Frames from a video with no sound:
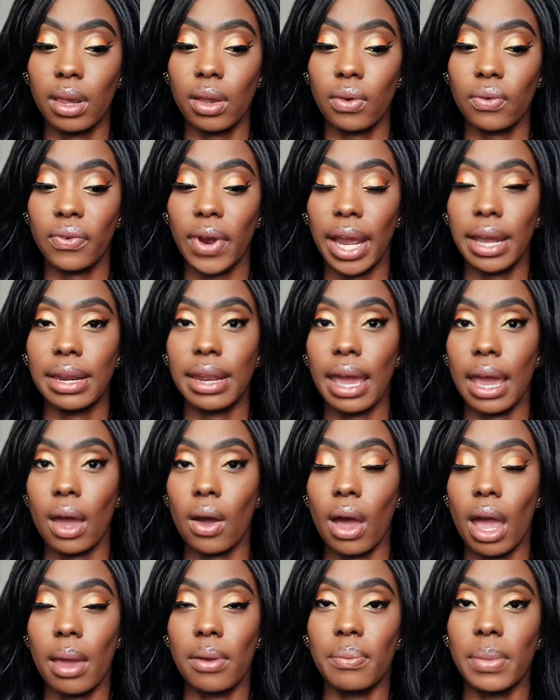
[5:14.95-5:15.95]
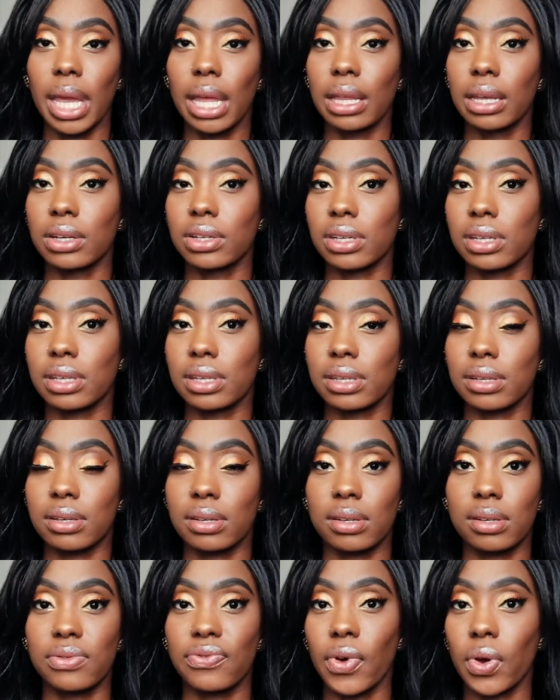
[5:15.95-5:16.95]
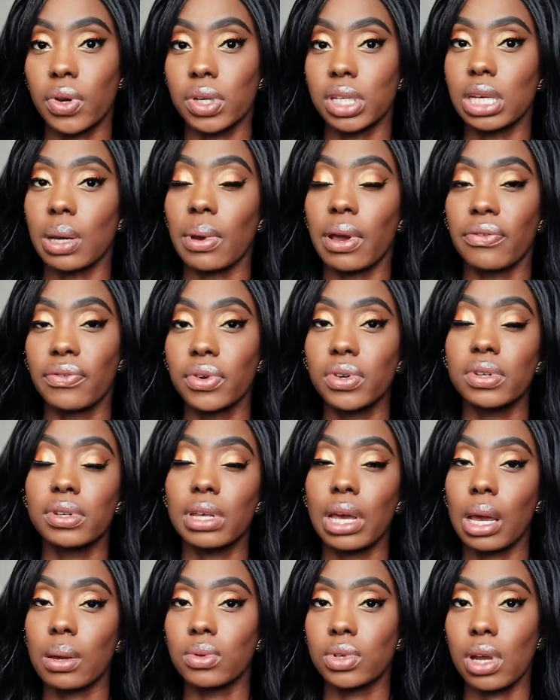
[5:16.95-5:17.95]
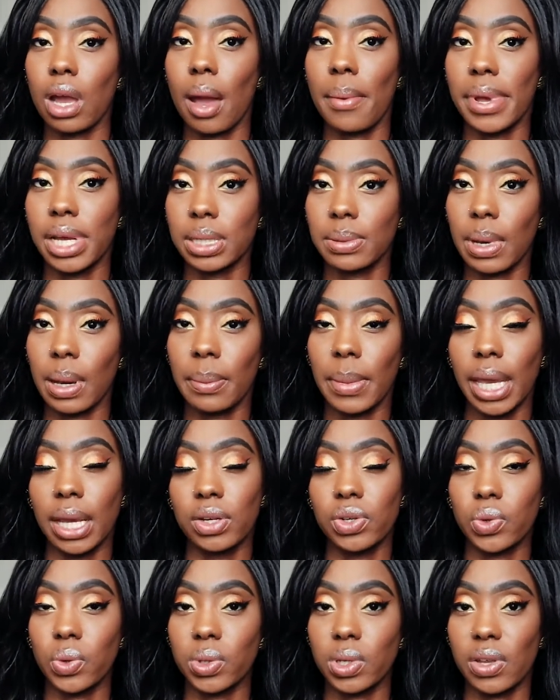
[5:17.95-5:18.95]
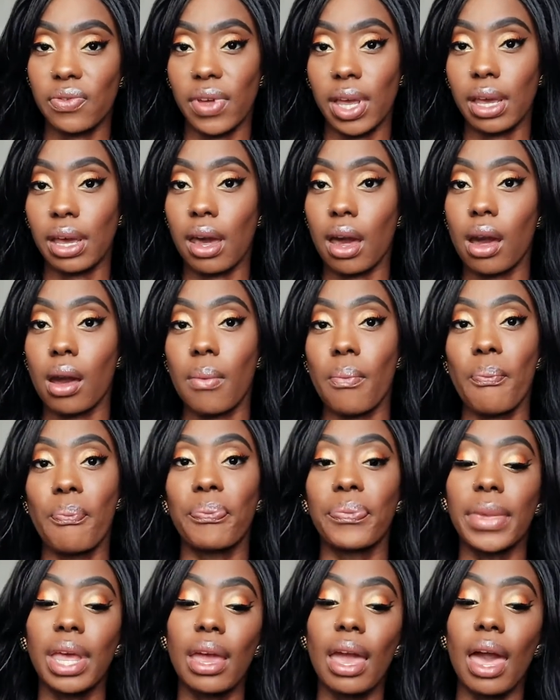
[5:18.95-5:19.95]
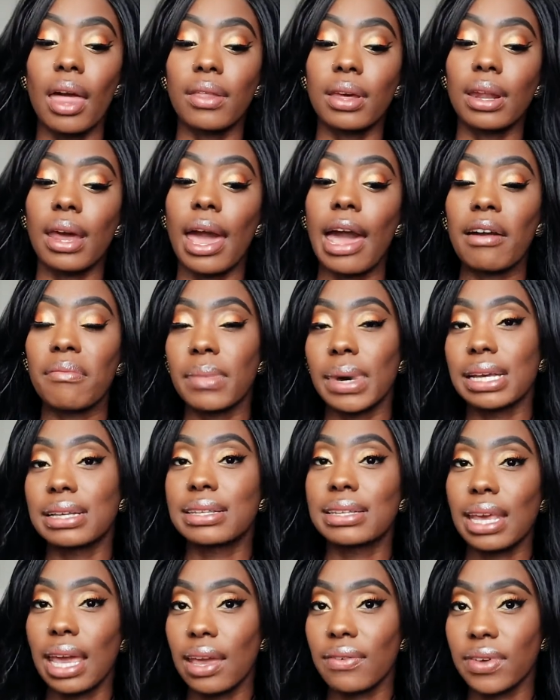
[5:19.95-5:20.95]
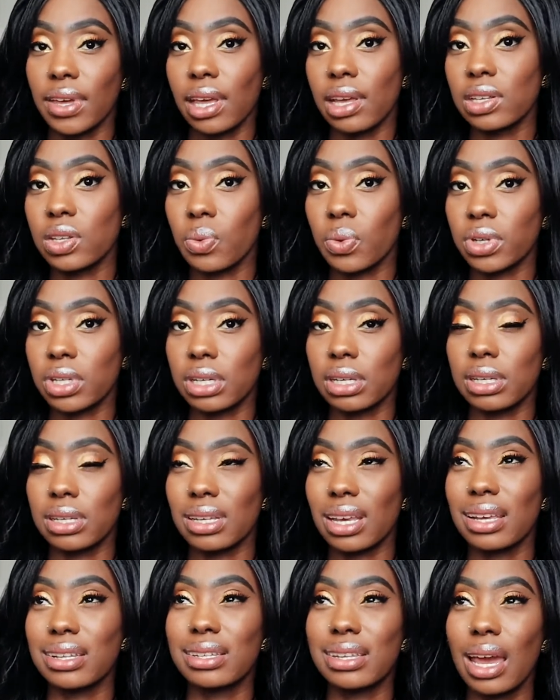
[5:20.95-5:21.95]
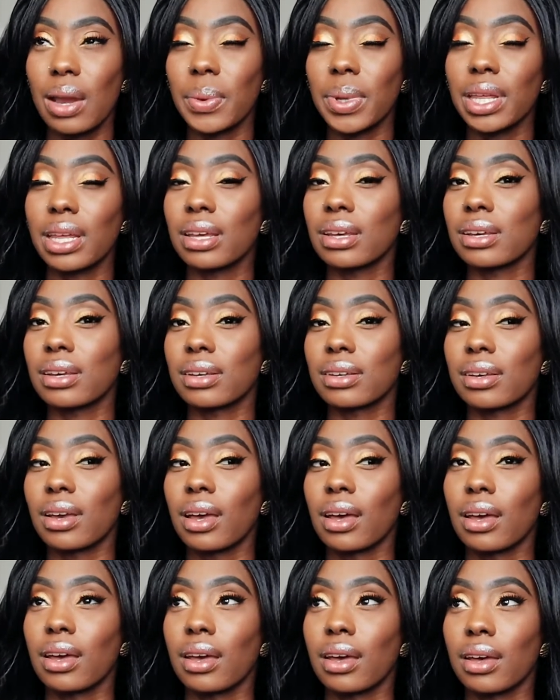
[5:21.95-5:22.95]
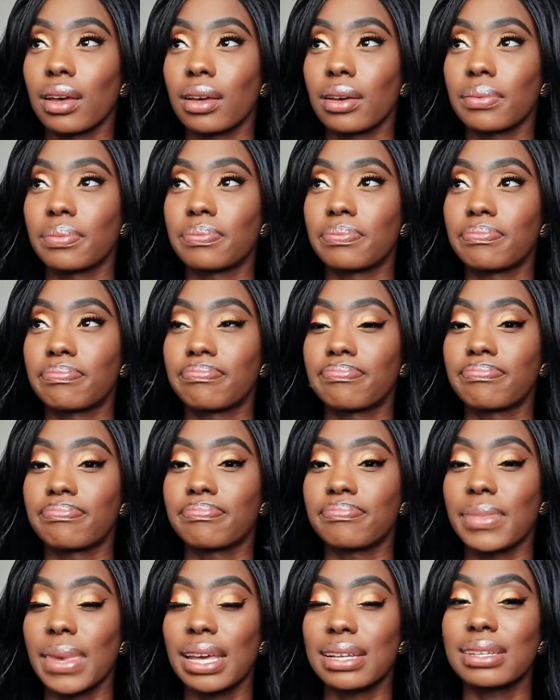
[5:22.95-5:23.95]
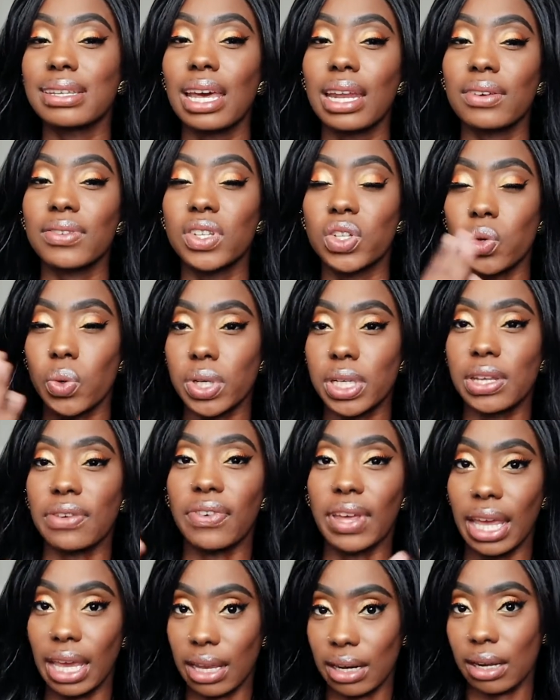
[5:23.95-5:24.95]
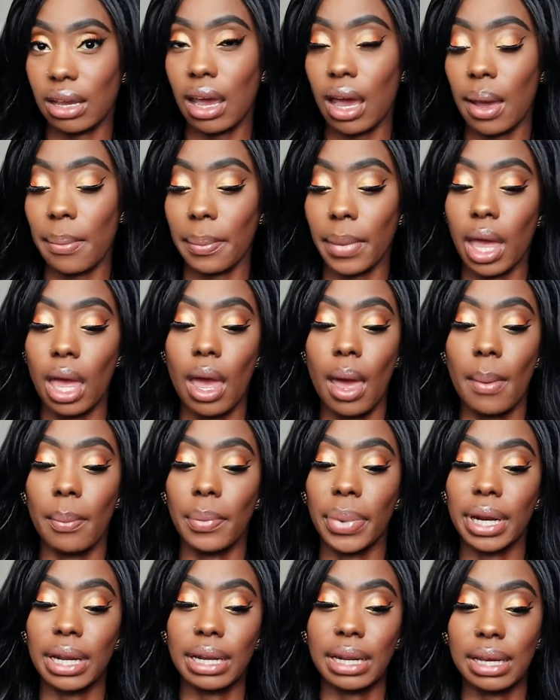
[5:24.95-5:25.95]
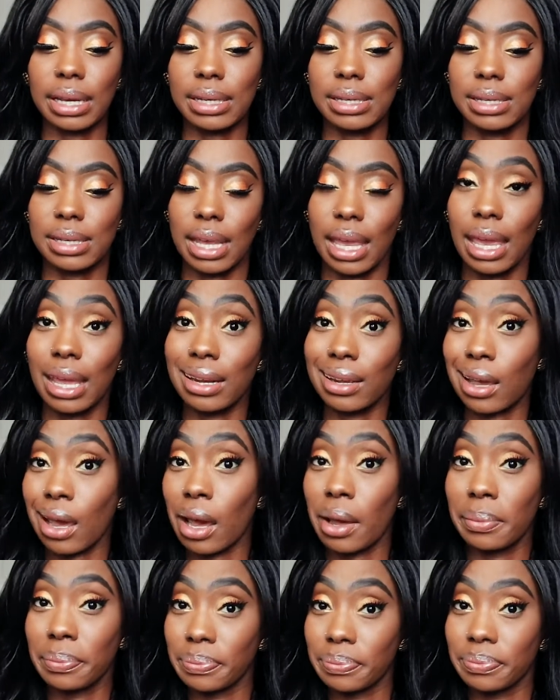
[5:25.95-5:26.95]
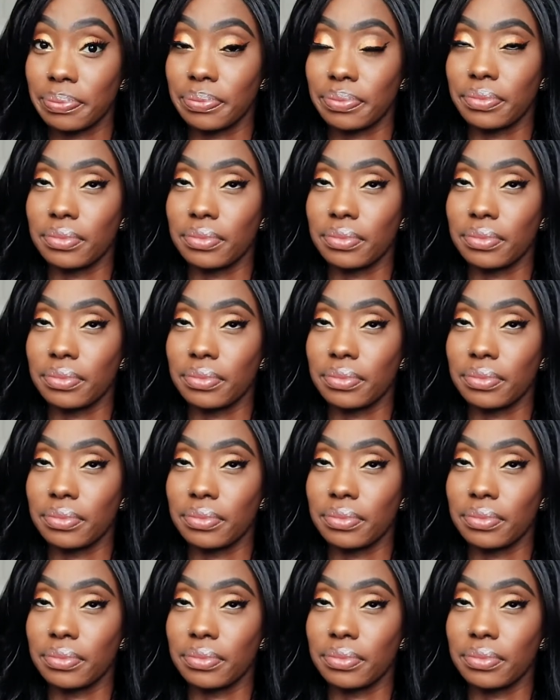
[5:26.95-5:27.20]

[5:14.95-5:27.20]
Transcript: right now, I mainly just focus on my full-time job as my main source of income. And then I have my savings, which is, it's not really it's not a source of income, but it is income